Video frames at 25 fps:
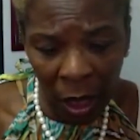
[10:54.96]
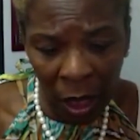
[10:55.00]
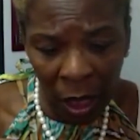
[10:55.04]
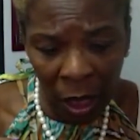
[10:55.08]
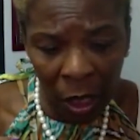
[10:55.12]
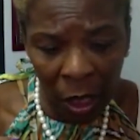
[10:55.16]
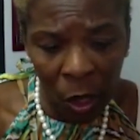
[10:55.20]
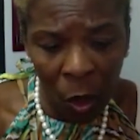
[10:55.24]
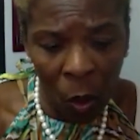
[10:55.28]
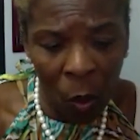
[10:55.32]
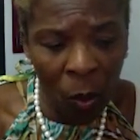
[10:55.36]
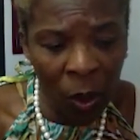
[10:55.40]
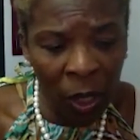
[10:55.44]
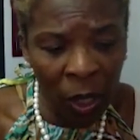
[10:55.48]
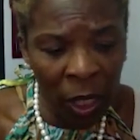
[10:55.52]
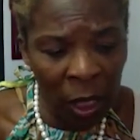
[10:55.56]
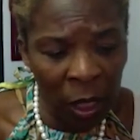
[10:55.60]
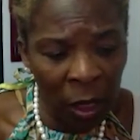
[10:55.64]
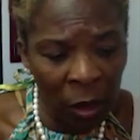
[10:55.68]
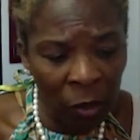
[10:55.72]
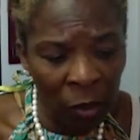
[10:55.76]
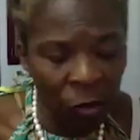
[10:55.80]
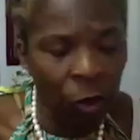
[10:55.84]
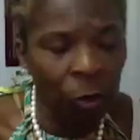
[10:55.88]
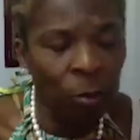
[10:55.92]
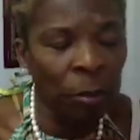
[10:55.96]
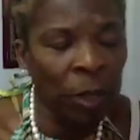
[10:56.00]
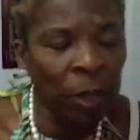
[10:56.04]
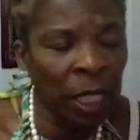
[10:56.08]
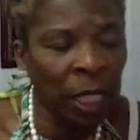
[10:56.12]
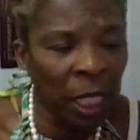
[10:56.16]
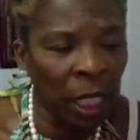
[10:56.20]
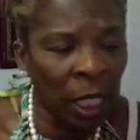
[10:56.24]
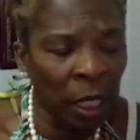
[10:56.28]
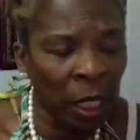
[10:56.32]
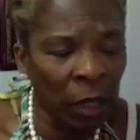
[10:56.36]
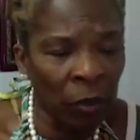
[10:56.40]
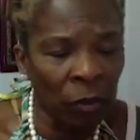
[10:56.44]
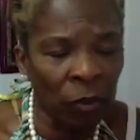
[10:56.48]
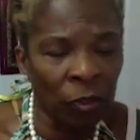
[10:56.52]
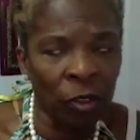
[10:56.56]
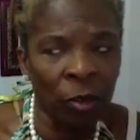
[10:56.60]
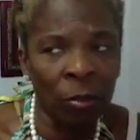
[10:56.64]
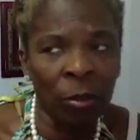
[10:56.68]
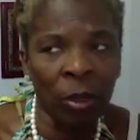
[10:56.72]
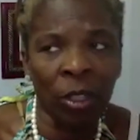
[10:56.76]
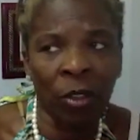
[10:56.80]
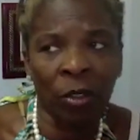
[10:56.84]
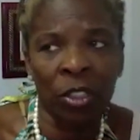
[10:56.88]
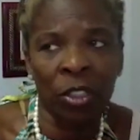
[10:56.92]
knowing for me
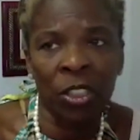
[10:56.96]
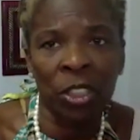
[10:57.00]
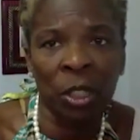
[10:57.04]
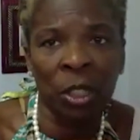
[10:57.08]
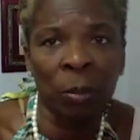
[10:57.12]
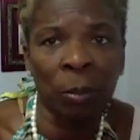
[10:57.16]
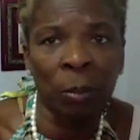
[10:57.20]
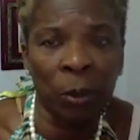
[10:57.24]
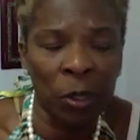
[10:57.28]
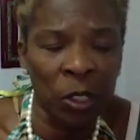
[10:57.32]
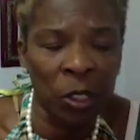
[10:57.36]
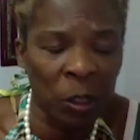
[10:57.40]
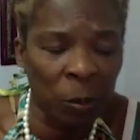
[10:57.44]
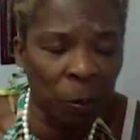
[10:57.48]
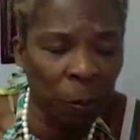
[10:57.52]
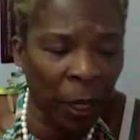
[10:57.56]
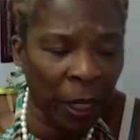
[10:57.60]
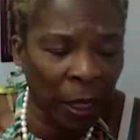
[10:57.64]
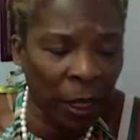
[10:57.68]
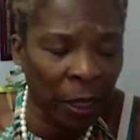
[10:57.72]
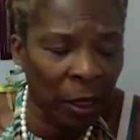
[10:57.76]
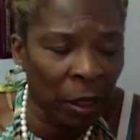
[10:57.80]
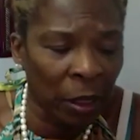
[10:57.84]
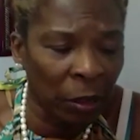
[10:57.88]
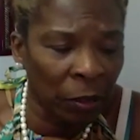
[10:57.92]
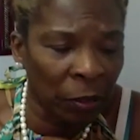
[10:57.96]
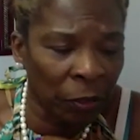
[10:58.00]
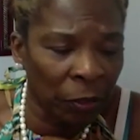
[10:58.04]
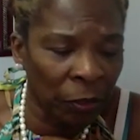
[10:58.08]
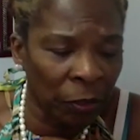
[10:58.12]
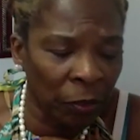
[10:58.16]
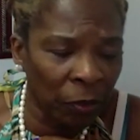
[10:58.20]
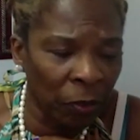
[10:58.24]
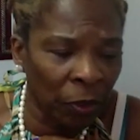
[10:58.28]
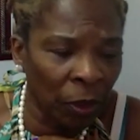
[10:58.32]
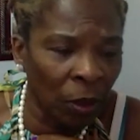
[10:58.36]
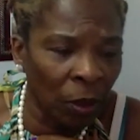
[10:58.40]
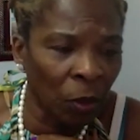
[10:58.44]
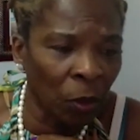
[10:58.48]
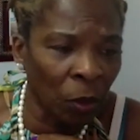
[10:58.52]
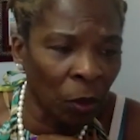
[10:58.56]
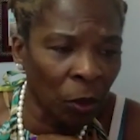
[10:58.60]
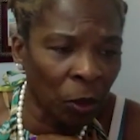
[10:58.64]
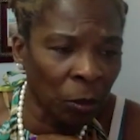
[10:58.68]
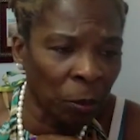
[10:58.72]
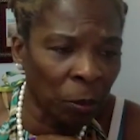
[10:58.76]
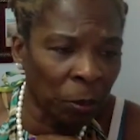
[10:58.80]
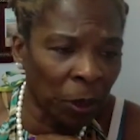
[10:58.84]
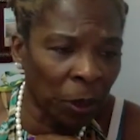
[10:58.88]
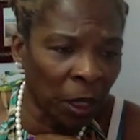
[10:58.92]
from a Christian perspective, the
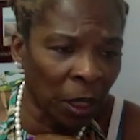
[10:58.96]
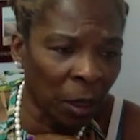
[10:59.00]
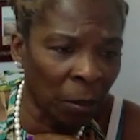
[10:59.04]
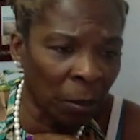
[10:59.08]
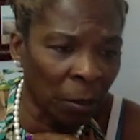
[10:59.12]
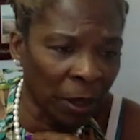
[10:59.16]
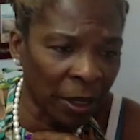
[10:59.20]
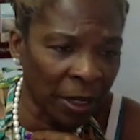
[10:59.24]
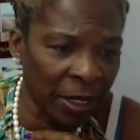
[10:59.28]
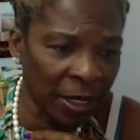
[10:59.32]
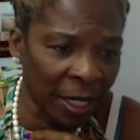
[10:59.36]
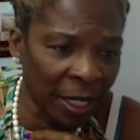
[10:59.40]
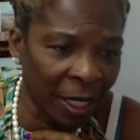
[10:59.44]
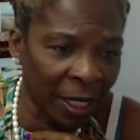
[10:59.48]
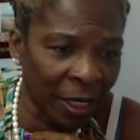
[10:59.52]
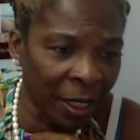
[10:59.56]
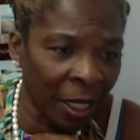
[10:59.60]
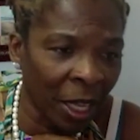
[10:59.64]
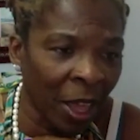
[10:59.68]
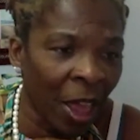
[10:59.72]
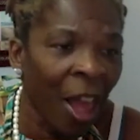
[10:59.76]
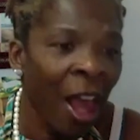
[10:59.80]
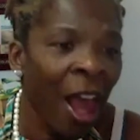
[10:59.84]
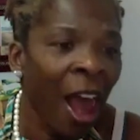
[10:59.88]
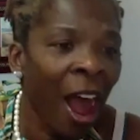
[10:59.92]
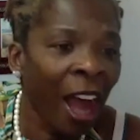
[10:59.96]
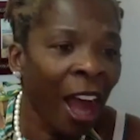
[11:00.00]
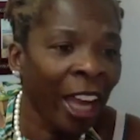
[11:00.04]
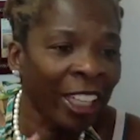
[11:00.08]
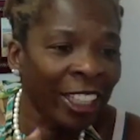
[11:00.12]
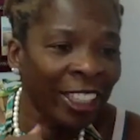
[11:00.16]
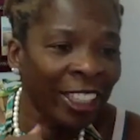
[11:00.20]
Lord being on my side, I